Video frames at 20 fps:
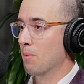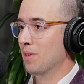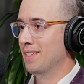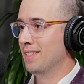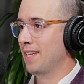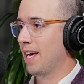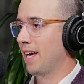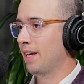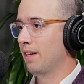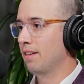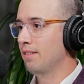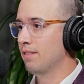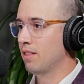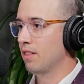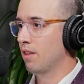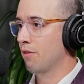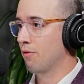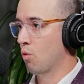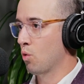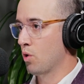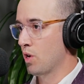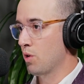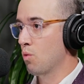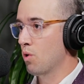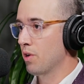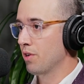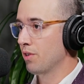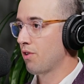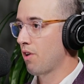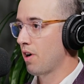to take the
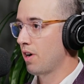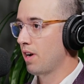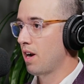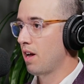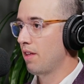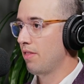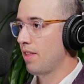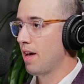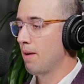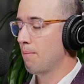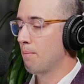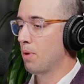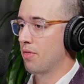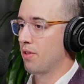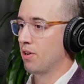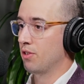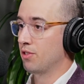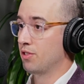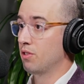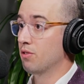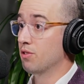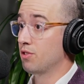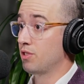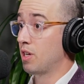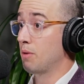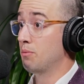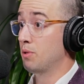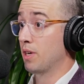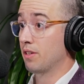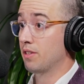41 credit on that, but they're still
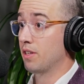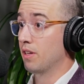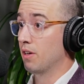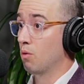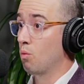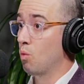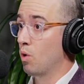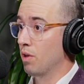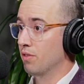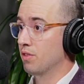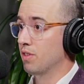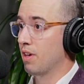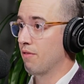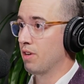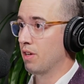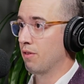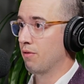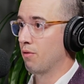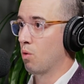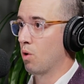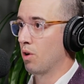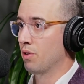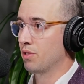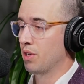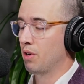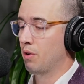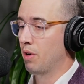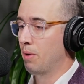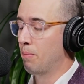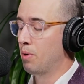subject to 174.
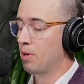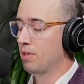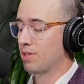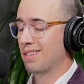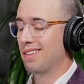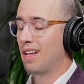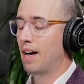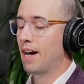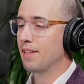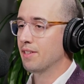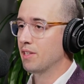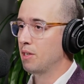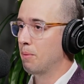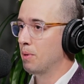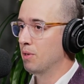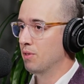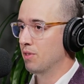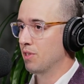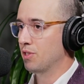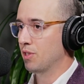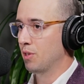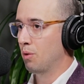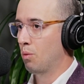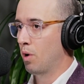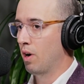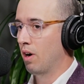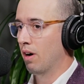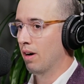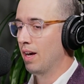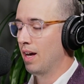So it puts clients in a position
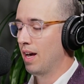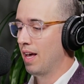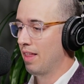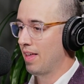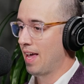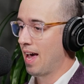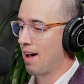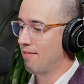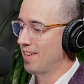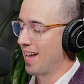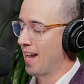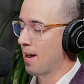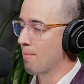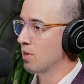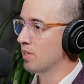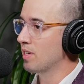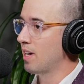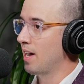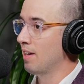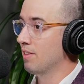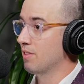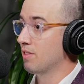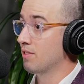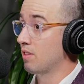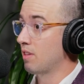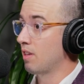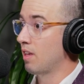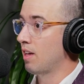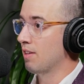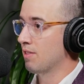where they have to amortize
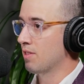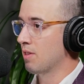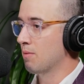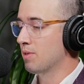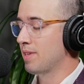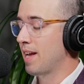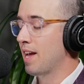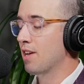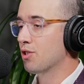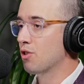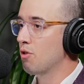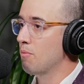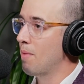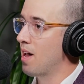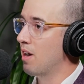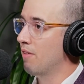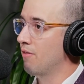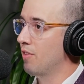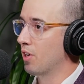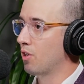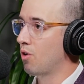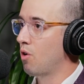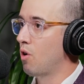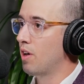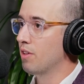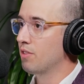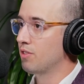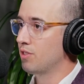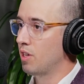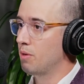a substantial amount of their
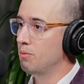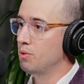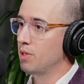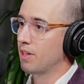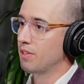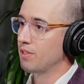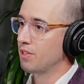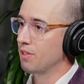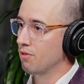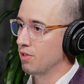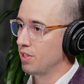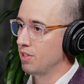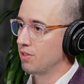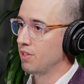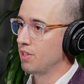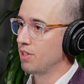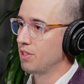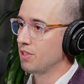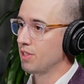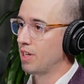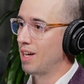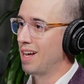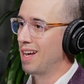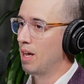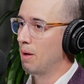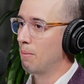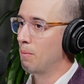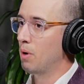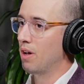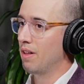costs subject to research,
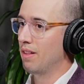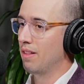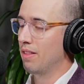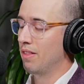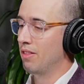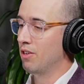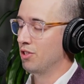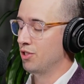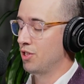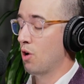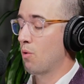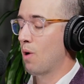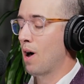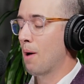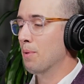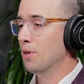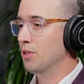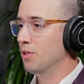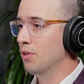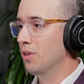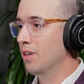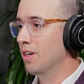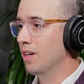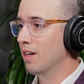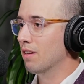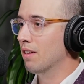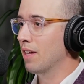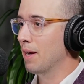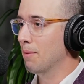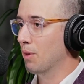but there's no opportunity to
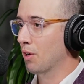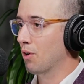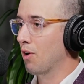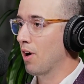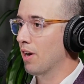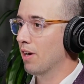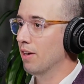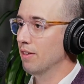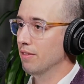claim the credit.